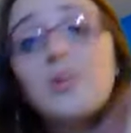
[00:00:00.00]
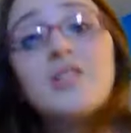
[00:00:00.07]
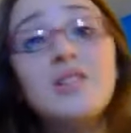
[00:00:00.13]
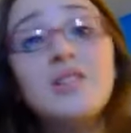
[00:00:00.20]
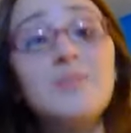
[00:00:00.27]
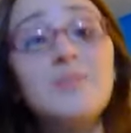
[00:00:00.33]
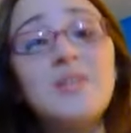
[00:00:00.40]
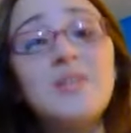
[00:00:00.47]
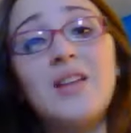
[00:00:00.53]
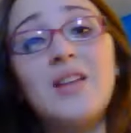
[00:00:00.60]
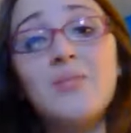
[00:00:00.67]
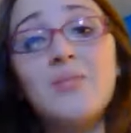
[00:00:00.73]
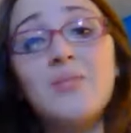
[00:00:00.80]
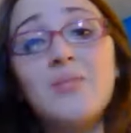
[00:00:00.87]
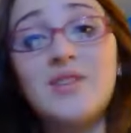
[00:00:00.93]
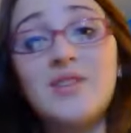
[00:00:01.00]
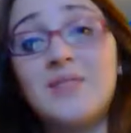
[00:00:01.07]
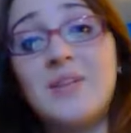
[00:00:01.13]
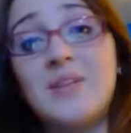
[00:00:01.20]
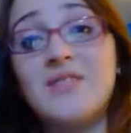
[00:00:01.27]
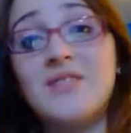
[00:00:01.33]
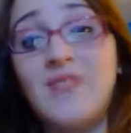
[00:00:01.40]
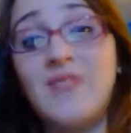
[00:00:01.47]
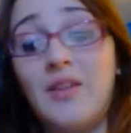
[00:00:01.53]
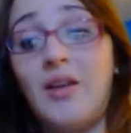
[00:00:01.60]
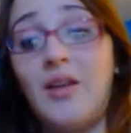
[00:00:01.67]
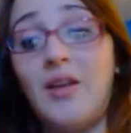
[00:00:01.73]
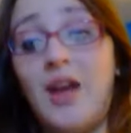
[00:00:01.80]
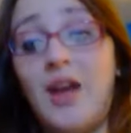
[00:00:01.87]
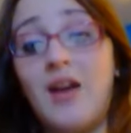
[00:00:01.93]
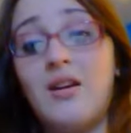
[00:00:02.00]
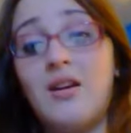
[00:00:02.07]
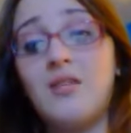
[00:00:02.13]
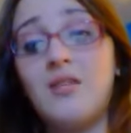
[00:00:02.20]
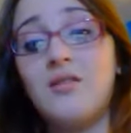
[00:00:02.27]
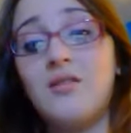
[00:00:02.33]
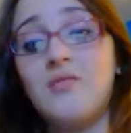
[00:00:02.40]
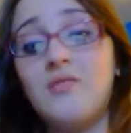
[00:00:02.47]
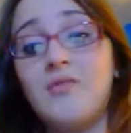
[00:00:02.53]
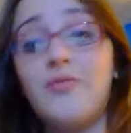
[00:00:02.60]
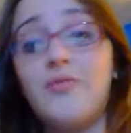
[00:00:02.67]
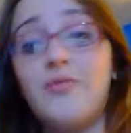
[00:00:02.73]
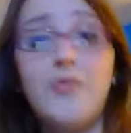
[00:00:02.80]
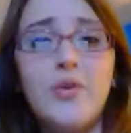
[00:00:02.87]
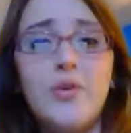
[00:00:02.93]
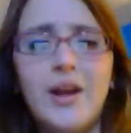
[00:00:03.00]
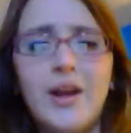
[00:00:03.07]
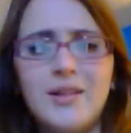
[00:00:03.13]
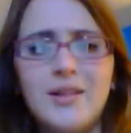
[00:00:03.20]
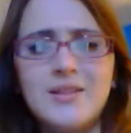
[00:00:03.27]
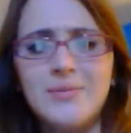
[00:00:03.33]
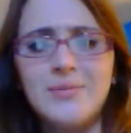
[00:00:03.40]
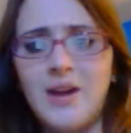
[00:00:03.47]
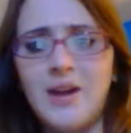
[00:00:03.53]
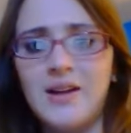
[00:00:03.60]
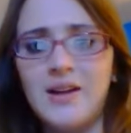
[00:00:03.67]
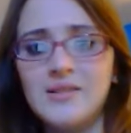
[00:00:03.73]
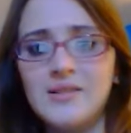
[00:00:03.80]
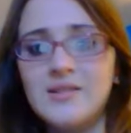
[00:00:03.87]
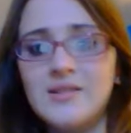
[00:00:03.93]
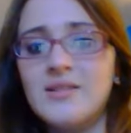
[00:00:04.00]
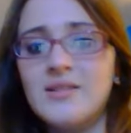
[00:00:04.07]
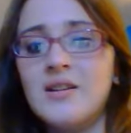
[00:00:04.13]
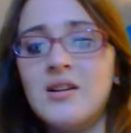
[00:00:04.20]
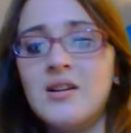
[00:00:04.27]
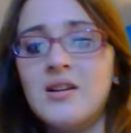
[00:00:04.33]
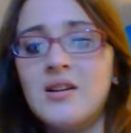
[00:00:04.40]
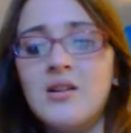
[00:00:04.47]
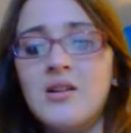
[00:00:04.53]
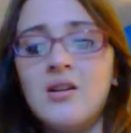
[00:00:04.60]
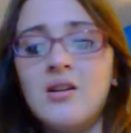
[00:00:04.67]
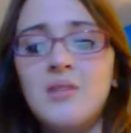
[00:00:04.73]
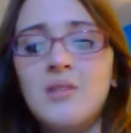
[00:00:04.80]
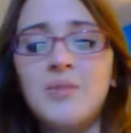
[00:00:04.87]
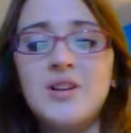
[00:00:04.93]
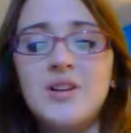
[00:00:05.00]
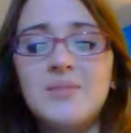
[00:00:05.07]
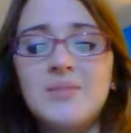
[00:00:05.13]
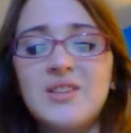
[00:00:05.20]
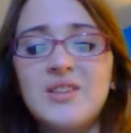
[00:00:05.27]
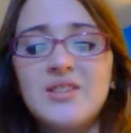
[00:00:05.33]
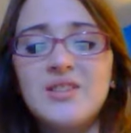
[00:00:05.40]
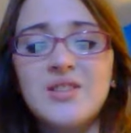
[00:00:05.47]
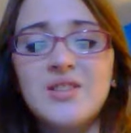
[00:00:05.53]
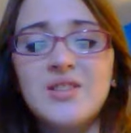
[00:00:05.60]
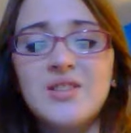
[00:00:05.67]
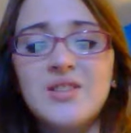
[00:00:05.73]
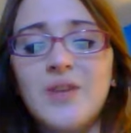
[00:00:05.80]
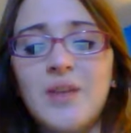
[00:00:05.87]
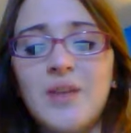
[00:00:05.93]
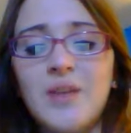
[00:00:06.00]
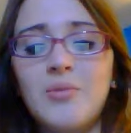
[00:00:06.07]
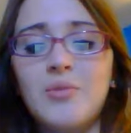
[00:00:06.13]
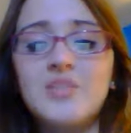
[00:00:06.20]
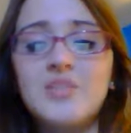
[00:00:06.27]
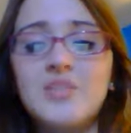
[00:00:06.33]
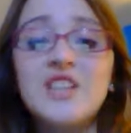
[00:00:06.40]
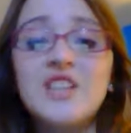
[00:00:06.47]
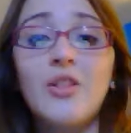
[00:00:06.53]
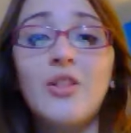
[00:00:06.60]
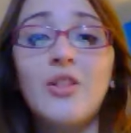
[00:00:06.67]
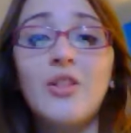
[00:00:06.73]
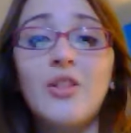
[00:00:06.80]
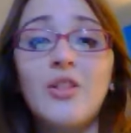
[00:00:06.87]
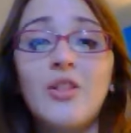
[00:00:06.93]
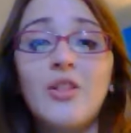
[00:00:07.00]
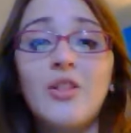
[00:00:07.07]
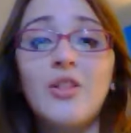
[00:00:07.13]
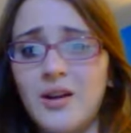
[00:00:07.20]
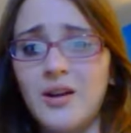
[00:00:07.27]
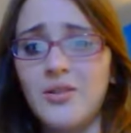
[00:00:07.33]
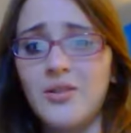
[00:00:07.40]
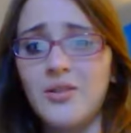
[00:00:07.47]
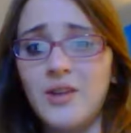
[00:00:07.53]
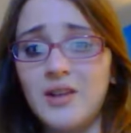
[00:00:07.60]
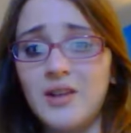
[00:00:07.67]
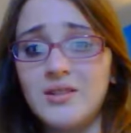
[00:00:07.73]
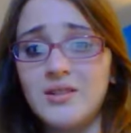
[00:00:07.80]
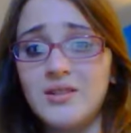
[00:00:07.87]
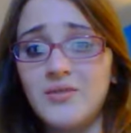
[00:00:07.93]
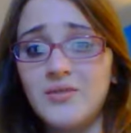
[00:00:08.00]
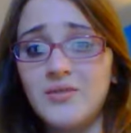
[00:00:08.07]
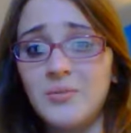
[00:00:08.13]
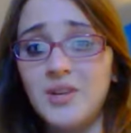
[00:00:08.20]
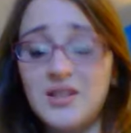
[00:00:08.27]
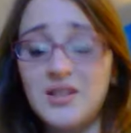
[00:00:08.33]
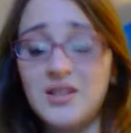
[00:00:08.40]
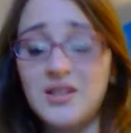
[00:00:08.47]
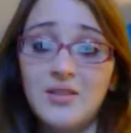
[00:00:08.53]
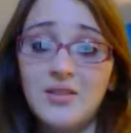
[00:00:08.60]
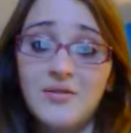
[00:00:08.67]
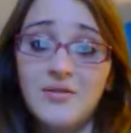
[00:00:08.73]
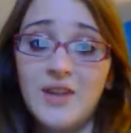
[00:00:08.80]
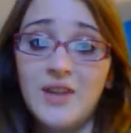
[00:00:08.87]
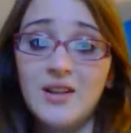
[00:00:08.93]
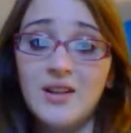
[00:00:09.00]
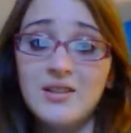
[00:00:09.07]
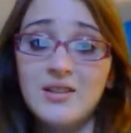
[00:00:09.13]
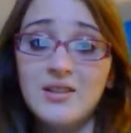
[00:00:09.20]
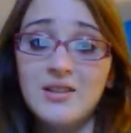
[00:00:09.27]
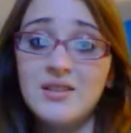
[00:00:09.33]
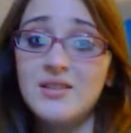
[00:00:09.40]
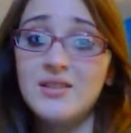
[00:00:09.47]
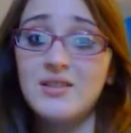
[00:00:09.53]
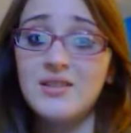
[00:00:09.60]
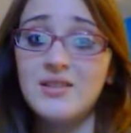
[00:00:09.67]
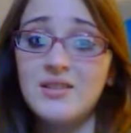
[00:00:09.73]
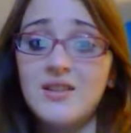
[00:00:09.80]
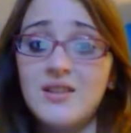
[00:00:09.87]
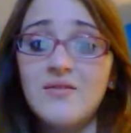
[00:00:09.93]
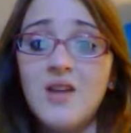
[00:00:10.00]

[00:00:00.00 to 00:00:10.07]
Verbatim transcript: This was like the most expensive thing they had for necklace wise. Because my sister came home. She has other got other necklaces for me because I love necklaces and stuff.